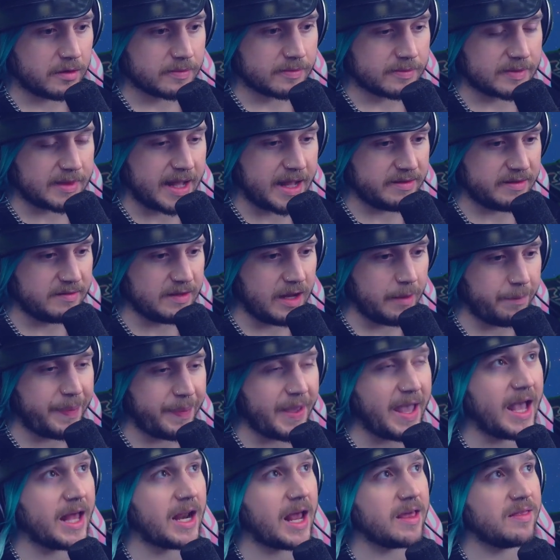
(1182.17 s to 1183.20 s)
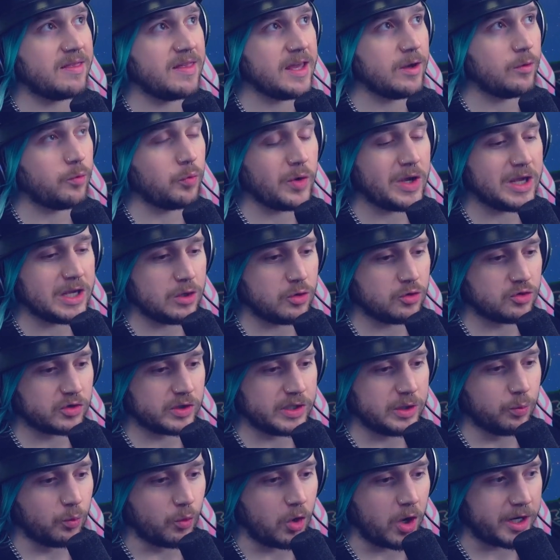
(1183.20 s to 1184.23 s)
That's not bad. I think we usually
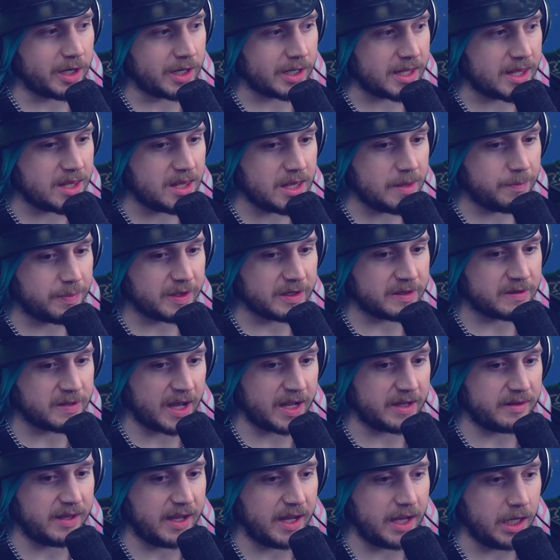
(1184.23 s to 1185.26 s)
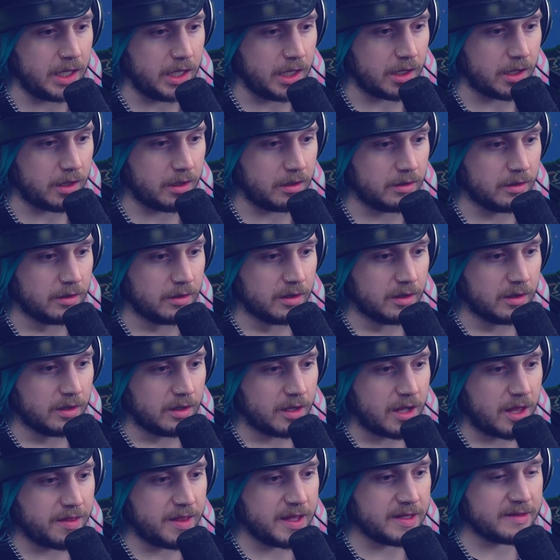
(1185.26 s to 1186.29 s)
want to keep the Titania.
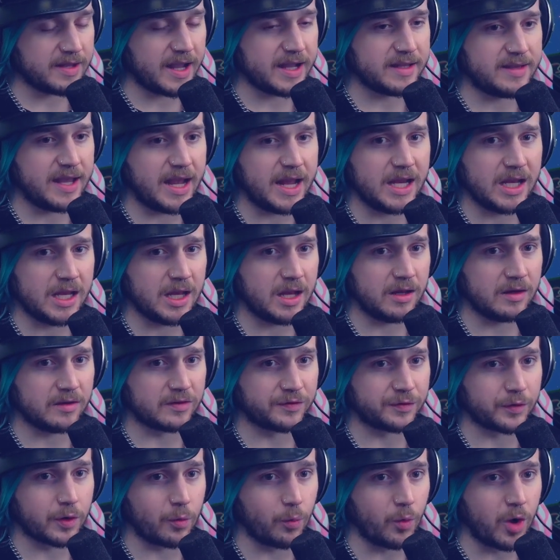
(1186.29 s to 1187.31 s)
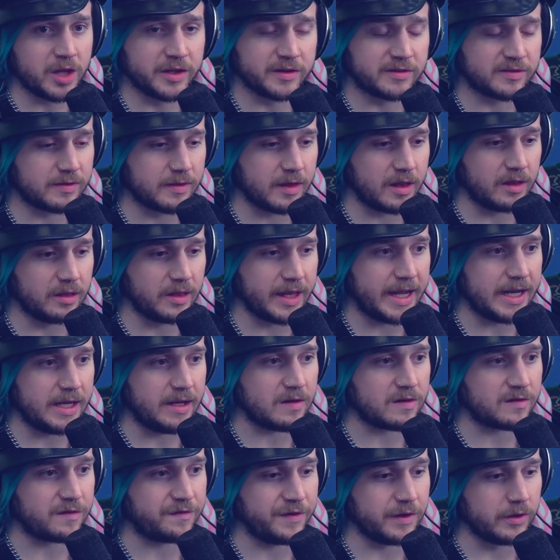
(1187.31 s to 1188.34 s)
I think Titania is for once the lane
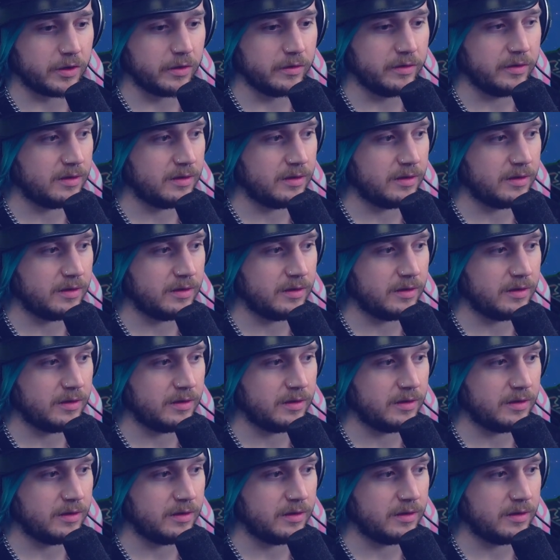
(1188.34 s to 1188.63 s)
is filled.